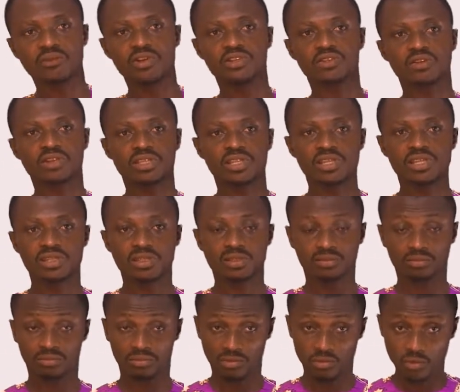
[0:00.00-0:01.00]
resources,
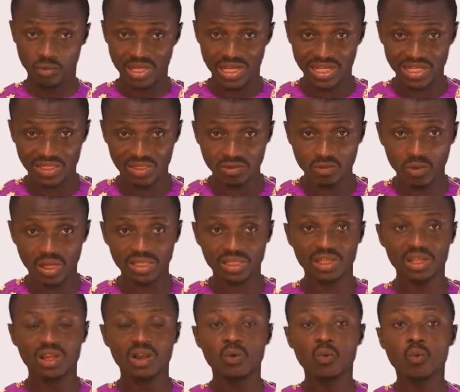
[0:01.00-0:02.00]
we are still
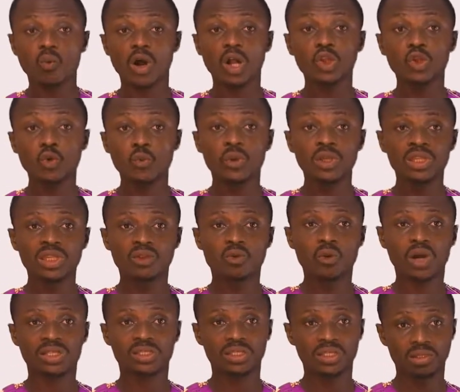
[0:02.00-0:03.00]
wallowing
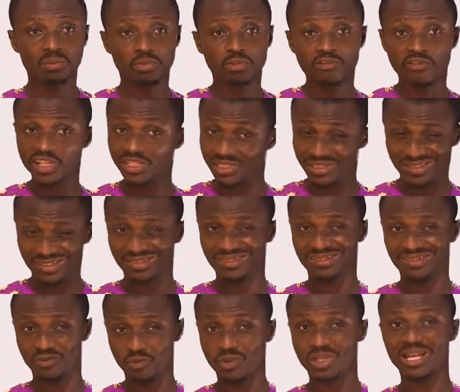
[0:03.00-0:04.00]
in poverty.
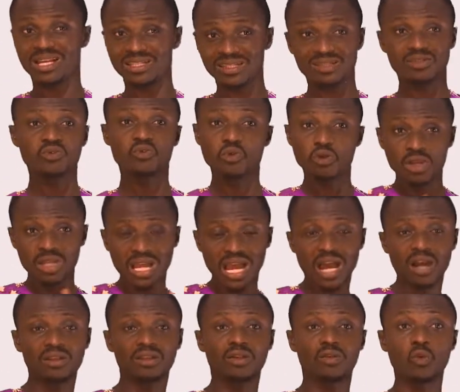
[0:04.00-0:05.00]
We are still going
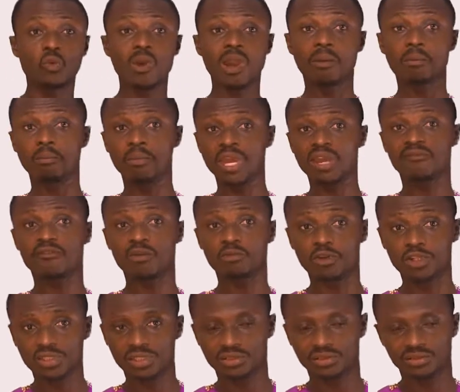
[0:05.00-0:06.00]
out there to go and beg for
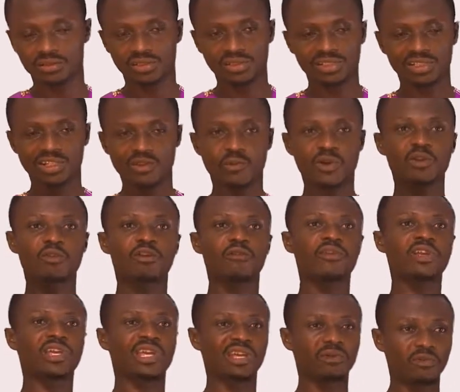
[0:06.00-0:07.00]
money. When
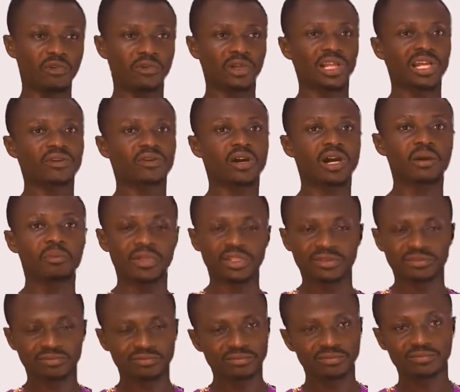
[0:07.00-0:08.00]
COVID came, you realize what happened.
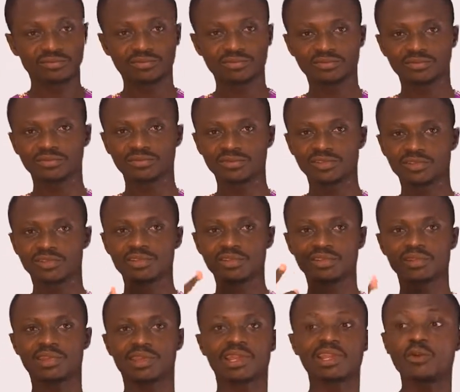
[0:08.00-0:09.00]

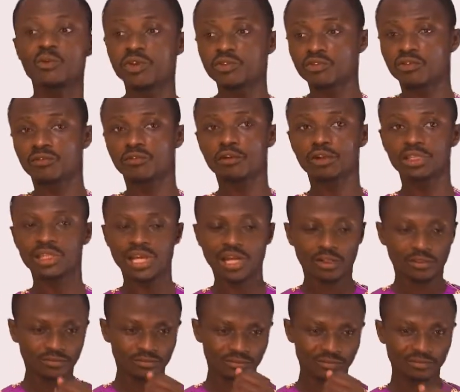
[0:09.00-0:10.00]
3 weeks of
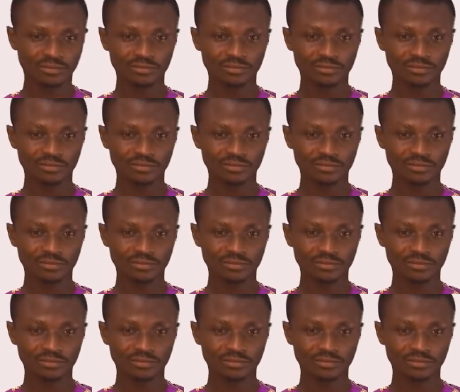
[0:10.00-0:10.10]
lockdown,